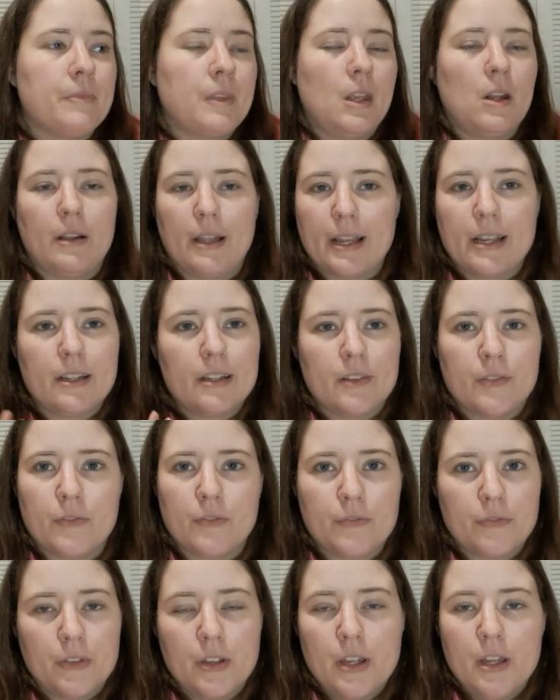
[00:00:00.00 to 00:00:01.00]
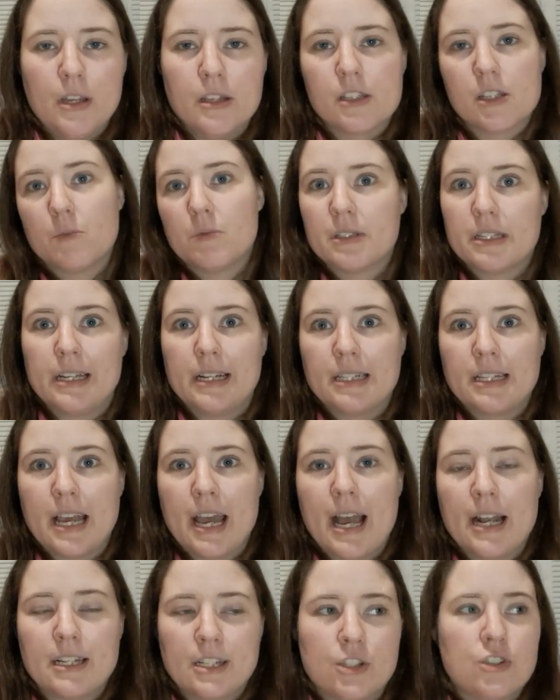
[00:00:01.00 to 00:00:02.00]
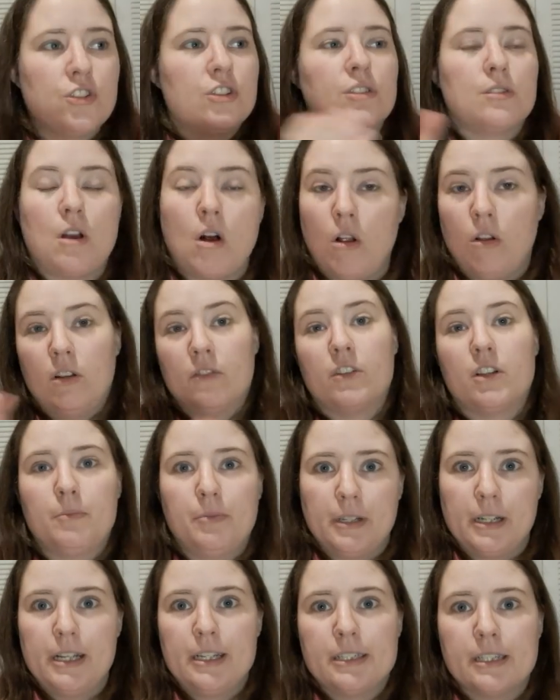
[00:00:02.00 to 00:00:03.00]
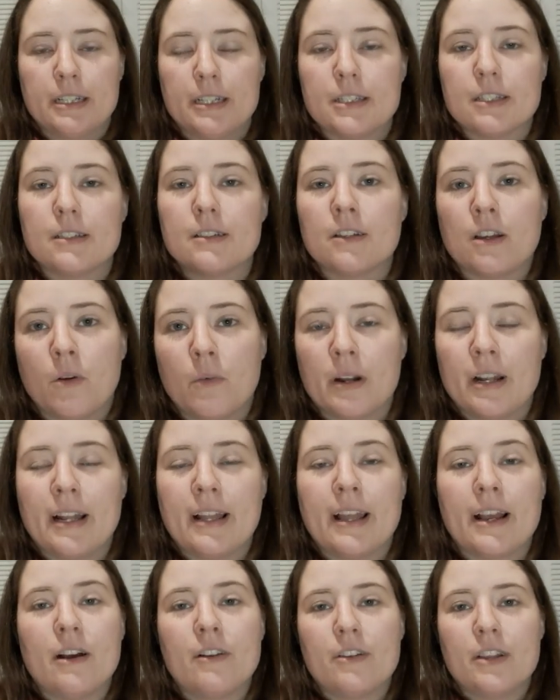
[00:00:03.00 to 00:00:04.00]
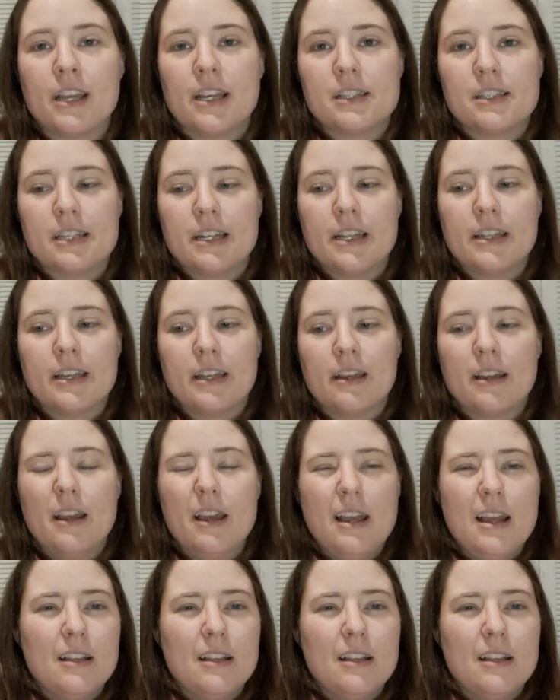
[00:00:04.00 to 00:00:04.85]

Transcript: you know, like if someone's getting attacked, it's just all over the place, and it's going in and out, and you can't see anything.